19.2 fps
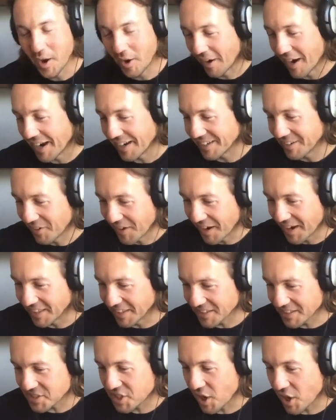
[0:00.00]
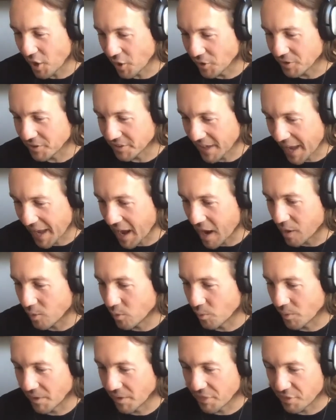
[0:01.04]
All right, all right. Let's go now
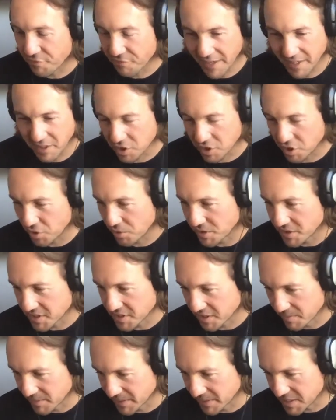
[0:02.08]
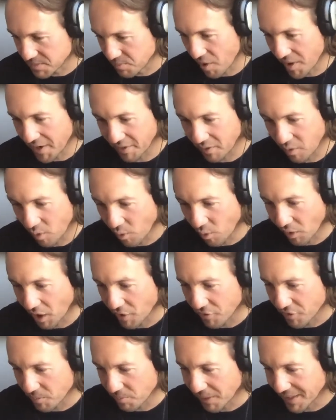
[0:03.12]
with the fake cures that have been spreading all
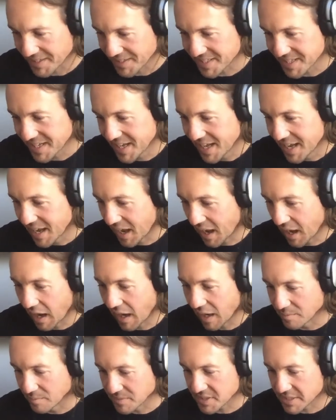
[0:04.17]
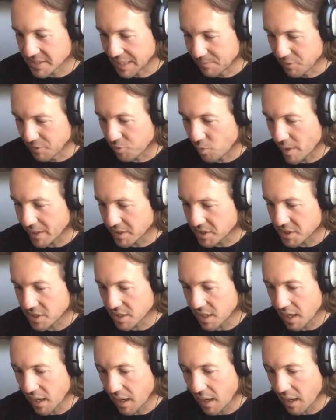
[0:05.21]
over the place. Um, some of which
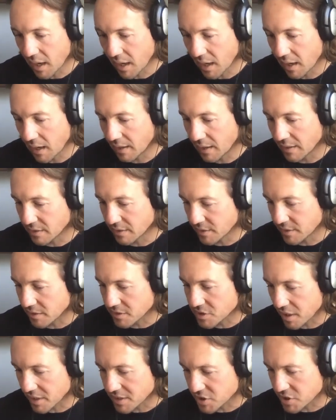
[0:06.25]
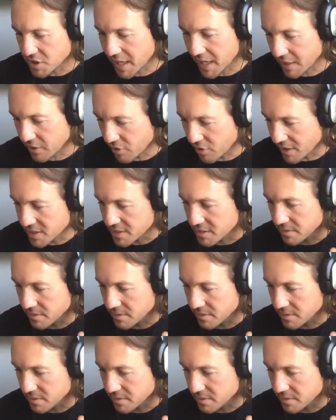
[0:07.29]
I, I tried to categorize. I,